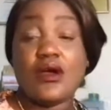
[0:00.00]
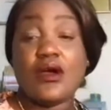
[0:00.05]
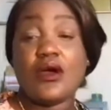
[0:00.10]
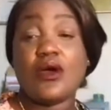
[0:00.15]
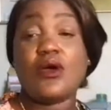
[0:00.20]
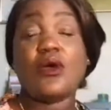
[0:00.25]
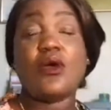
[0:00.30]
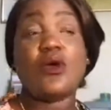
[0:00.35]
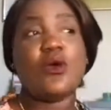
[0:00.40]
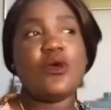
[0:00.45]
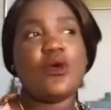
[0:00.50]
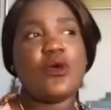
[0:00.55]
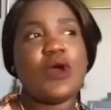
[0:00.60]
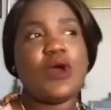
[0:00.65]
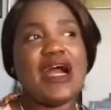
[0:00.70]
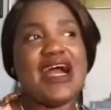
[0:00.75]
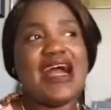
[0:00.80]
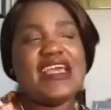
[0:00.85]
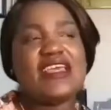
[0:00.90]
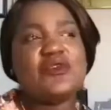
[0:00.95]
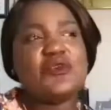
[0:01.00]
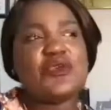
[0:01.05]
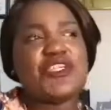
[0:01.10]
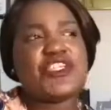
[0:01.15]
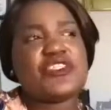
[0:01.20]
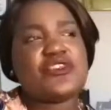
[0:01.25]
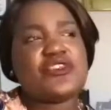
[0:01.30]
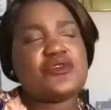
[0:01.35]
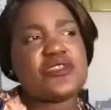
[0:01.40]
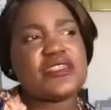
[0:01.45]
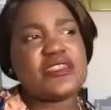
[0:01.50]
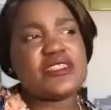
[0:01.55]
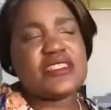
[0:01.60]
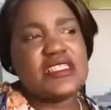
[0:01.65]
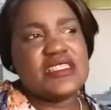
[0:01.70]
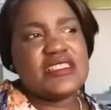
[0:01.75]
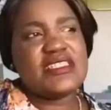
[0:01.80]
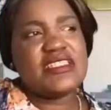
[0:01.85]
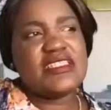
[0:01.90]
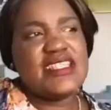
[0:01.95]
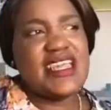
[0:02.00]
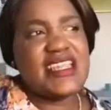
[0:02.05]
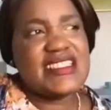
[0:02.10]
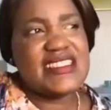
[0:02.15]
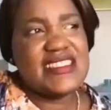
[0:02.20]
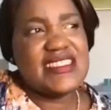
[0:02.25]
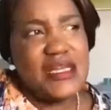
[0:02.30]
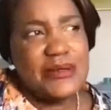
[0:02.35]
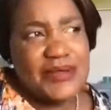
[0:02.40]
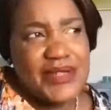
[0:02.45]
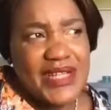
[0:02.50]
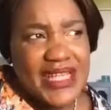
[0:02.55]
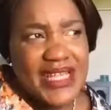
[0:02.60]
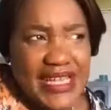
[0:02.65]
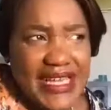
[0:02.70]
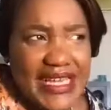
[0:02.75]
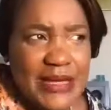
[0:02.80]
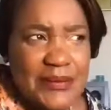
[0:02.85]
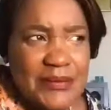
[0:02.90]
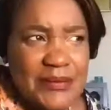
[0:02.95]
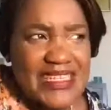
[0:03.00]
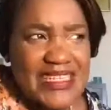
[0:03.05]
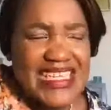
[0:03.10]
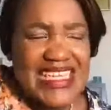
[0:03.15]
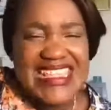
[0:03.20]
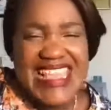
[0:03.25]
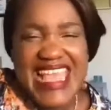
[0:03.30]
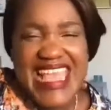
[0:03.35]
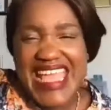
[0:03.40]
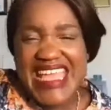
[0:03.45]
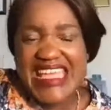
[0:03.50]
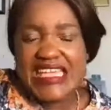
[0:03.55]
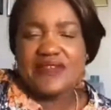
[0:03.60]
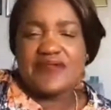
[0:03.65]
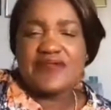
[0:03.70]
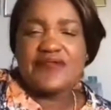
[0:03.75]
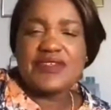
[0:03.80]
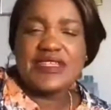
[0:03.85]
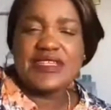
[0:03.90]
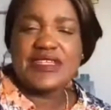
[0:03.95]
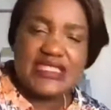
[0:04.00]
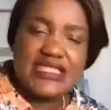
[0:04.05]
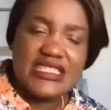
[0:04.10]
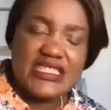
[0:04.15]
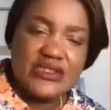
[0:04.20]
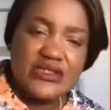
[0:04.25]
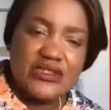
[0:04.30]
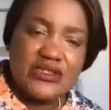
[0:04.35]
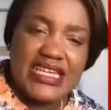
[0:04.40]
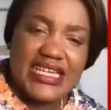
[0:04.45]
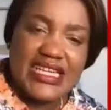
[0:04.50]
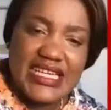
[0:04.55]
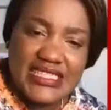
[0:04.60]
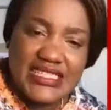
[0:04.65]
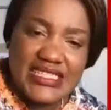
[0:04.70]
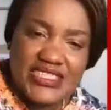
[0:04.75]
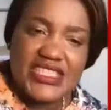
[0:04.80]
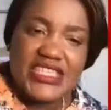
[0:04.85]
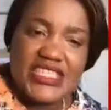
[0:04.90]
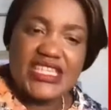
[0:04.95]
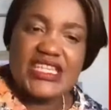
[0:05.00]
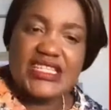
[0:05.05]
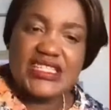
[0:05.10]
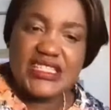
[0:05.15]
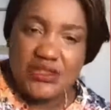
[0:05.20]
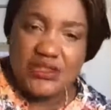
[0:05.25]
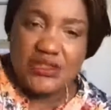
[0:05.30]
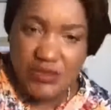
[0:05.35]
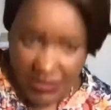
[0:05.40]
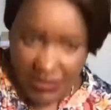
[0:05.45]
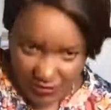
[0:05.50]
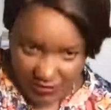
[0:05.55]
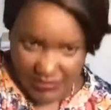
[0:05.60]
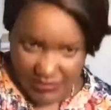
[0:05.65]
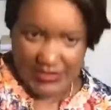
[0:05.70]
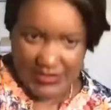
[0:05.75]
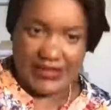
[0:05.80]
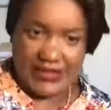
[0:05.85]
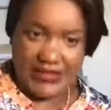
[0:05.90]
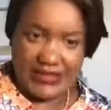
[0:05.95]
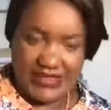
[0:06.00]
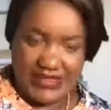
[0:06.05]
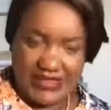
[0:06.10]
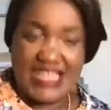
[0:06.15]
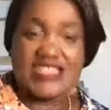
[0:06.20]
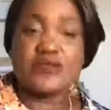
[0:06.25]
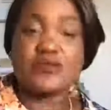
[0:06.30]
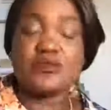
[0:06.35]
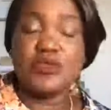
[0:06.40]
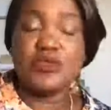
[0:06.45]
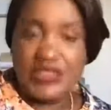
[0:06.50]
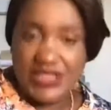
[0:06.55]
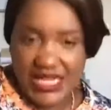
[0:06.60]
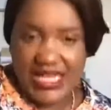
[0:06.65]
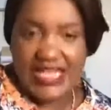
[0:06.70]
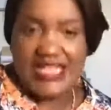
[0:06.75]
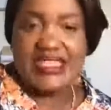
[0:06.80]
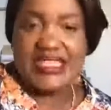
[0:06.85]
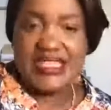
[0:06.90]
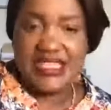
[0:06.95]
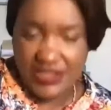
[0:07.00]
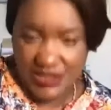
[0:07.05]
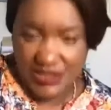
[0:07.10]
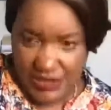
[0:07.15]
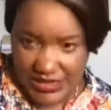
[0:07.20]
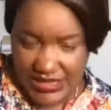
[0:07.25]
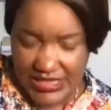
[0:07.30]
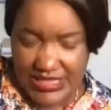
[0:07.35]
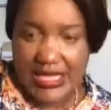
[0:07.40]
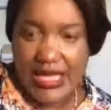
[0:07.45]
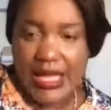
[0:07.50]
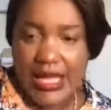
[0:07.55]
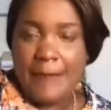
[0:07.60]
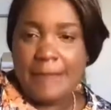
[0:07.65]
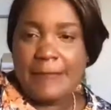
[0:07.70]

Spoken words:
Oh, I wish to see the next Debora Kayembe in every single country in the world. That's what I need to see.